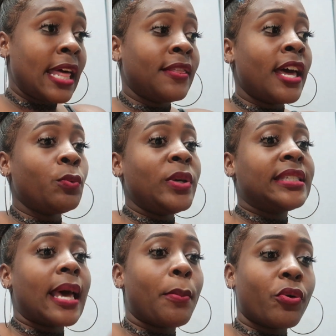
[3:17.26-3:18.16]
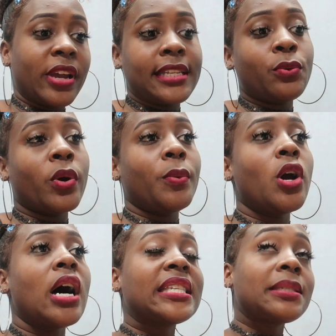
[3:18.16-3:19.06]
And then we separated where we
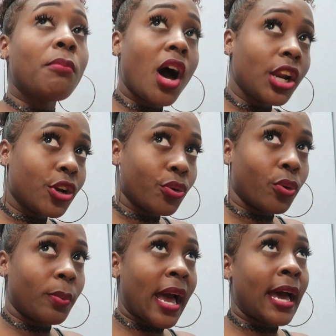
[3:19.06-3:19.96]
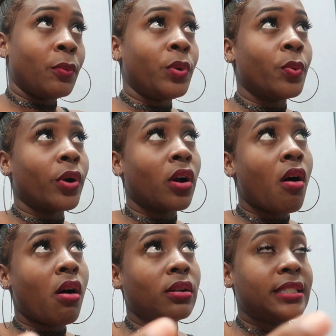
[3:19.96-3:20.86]
got a smaller group and we were
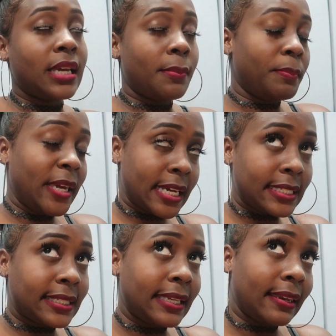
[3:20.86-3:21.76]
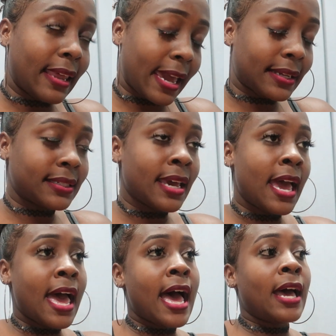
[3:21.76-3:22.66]
called the Beacon Select.
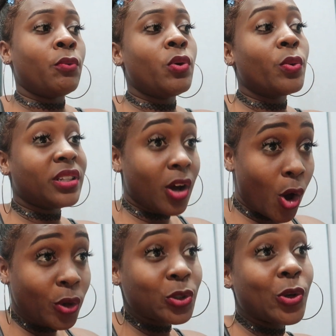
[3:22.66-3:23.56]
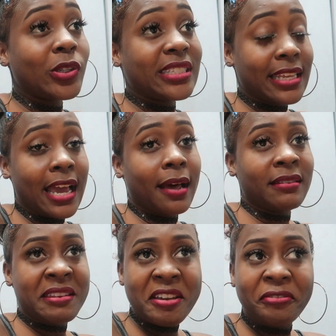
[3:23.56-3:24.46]
And we would also sing at
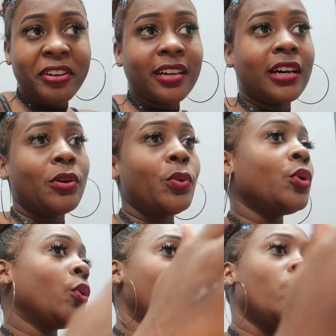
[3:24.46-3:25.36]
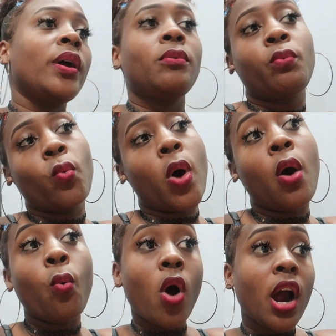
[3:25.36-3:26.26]
NIFCA. You know, we win
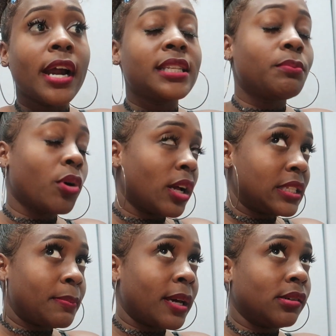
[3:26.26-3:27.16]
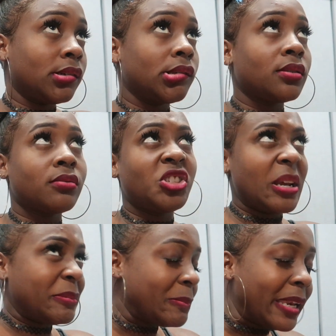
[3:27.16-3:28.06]
awards, bronze medals,
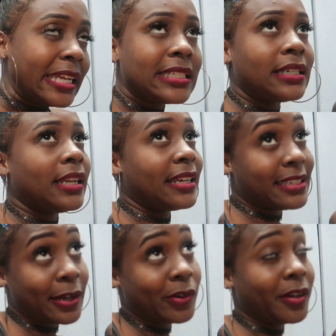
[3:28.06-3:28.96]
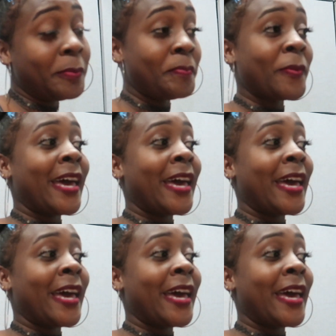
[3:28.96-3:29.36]
James Millington, etc.